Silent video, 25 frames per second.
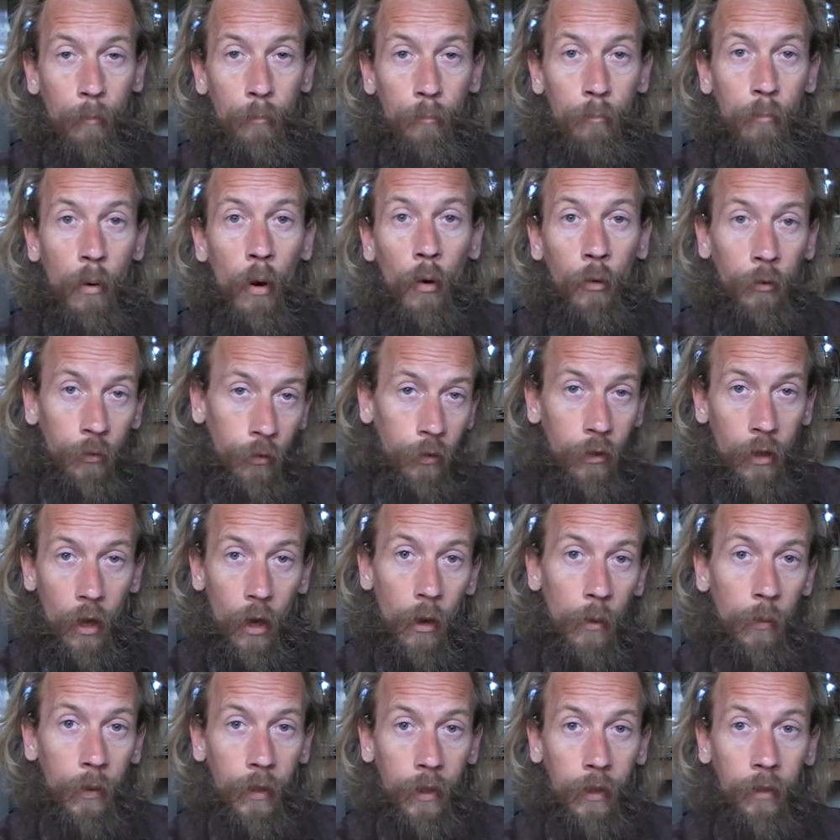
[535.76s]
bond
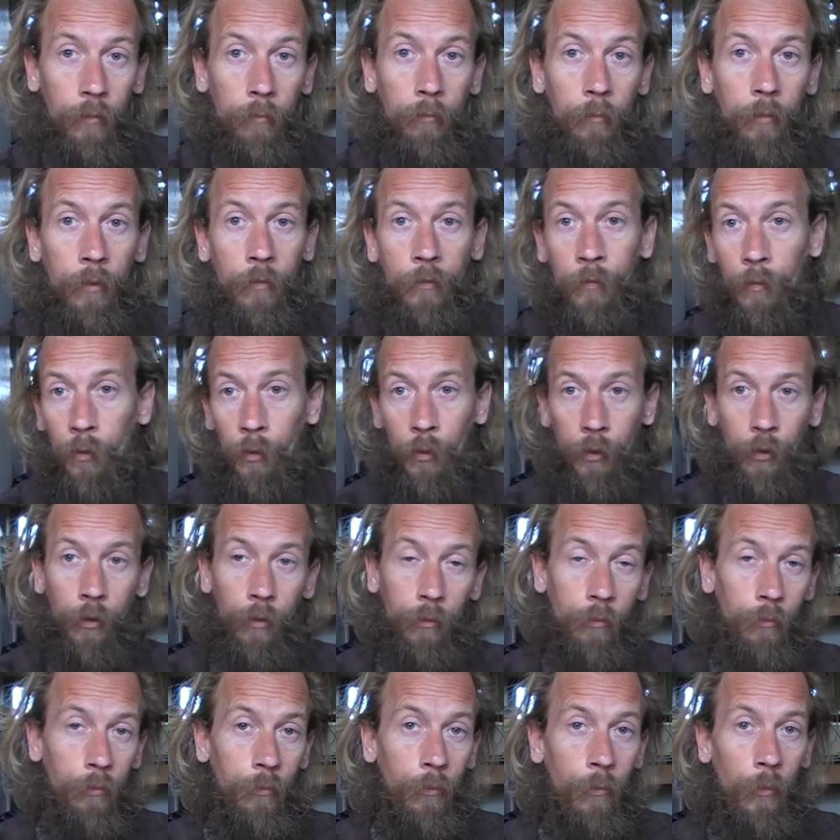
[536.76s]
going before
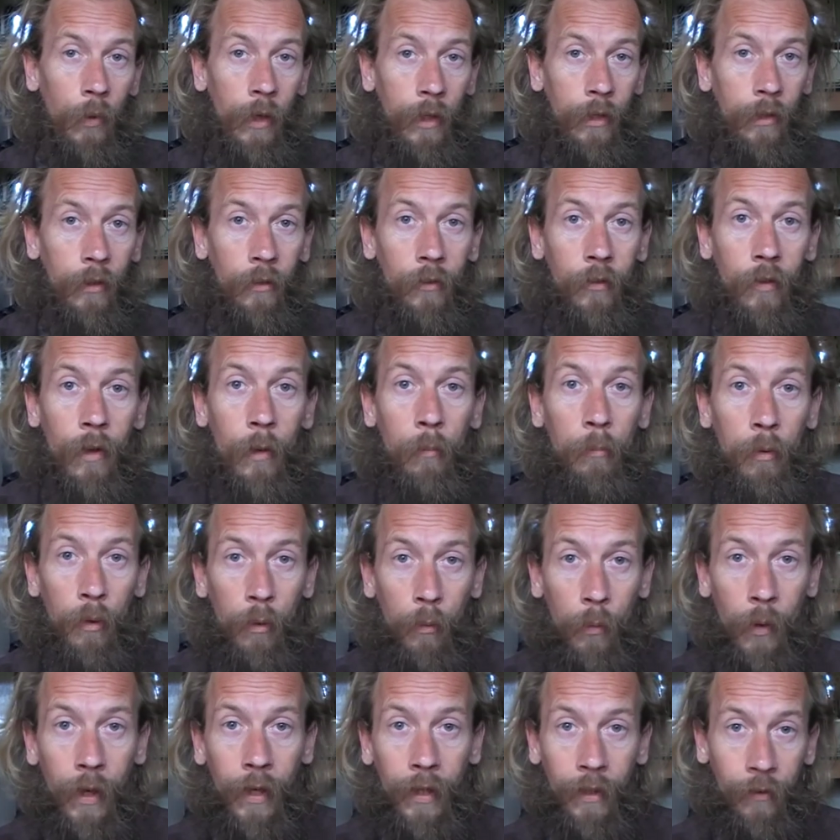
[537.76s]
you went your
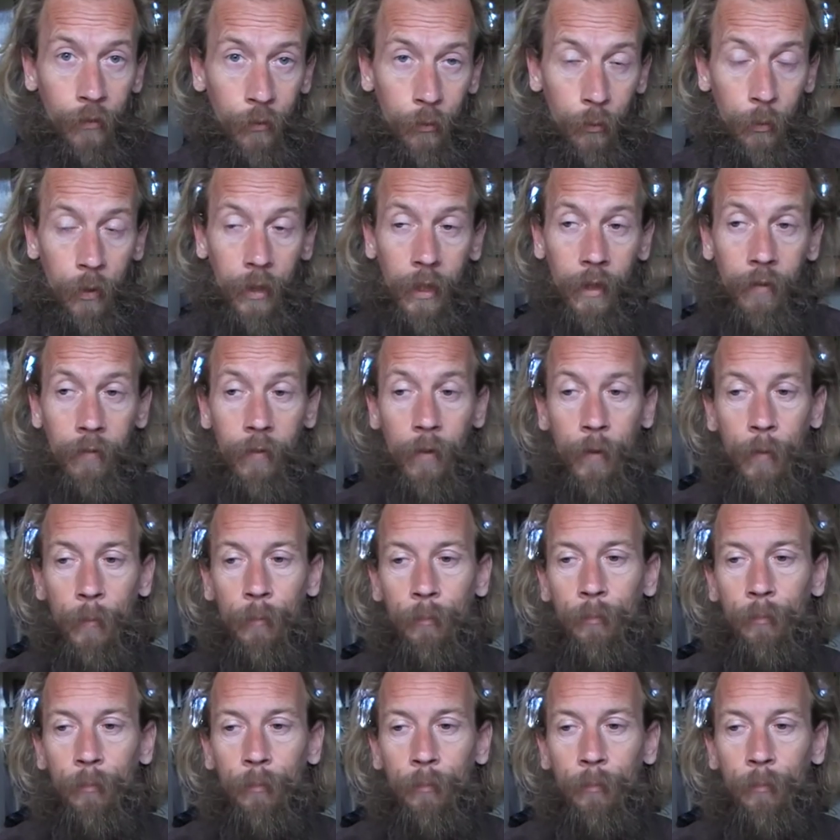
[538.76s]
separate ways or whatever.